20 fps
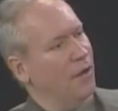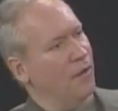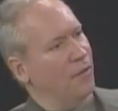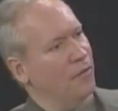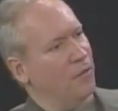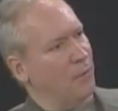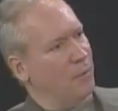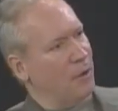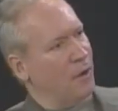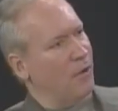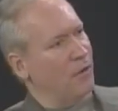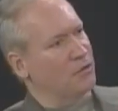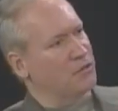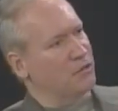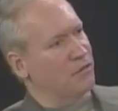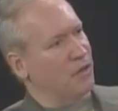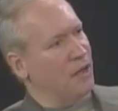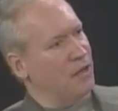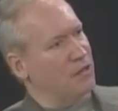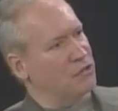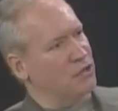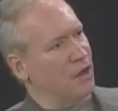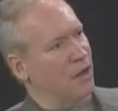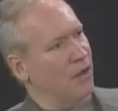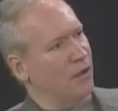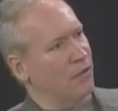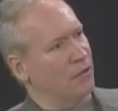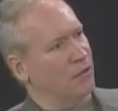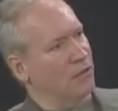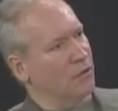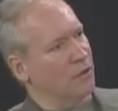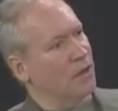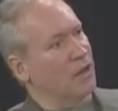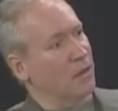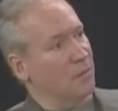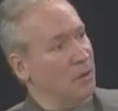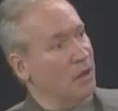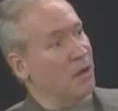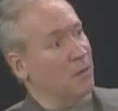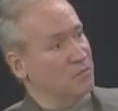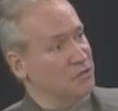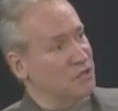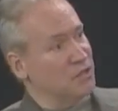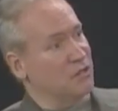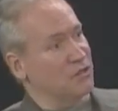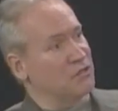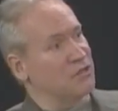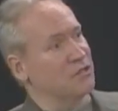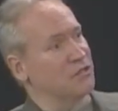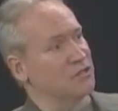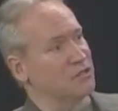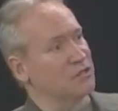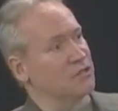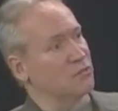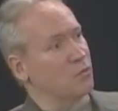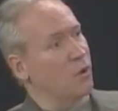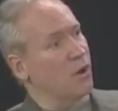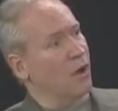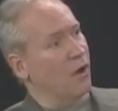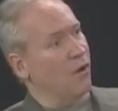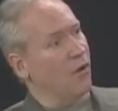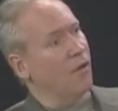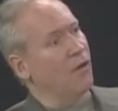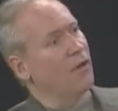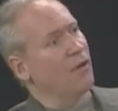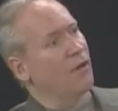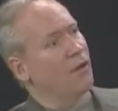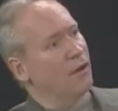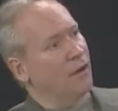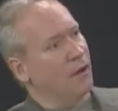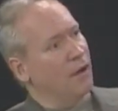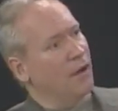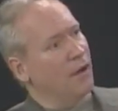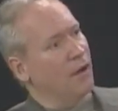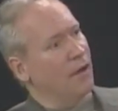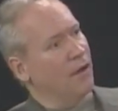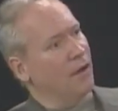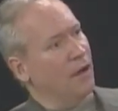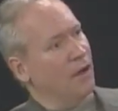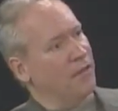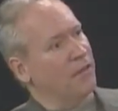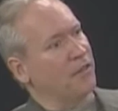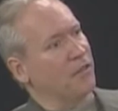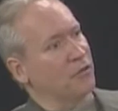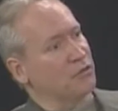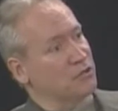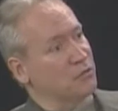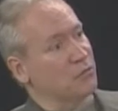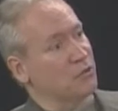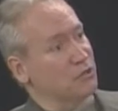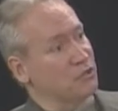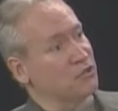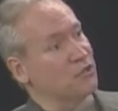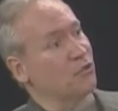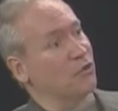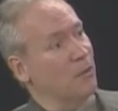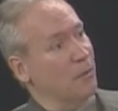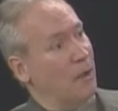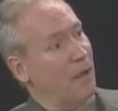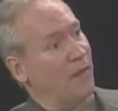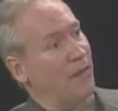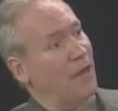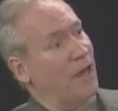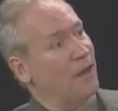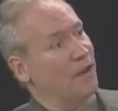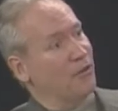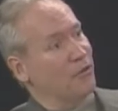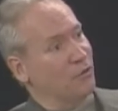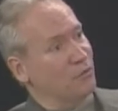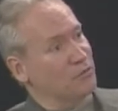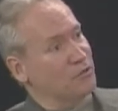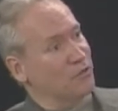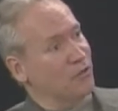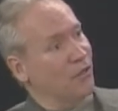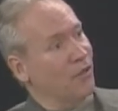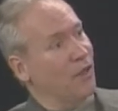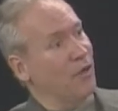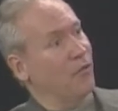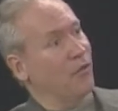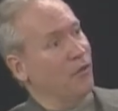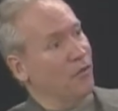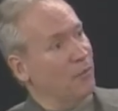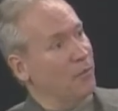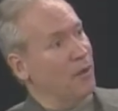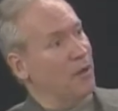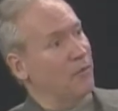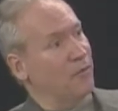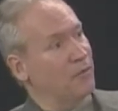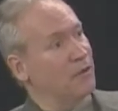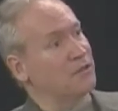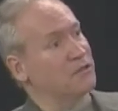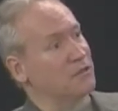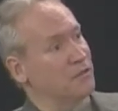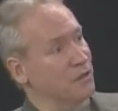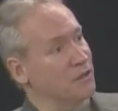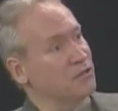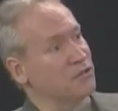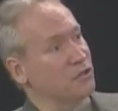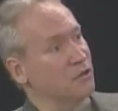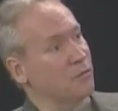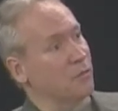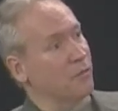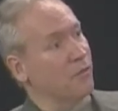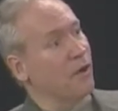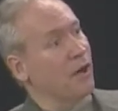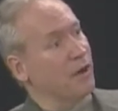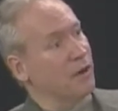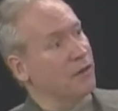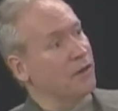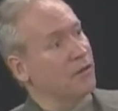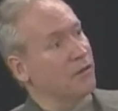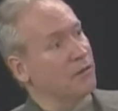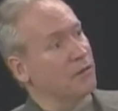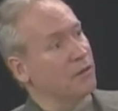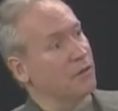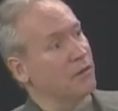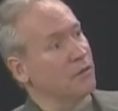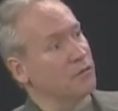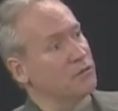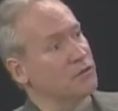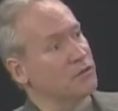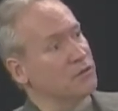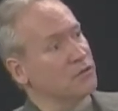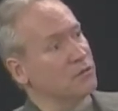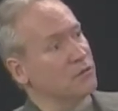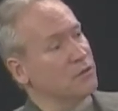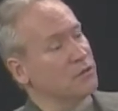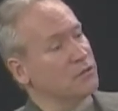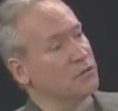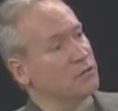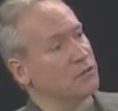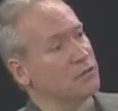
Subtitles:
the parents of that child can become citizens as well. I think there's some concern about that in terms of the level of benefits and things that are provided in those situations.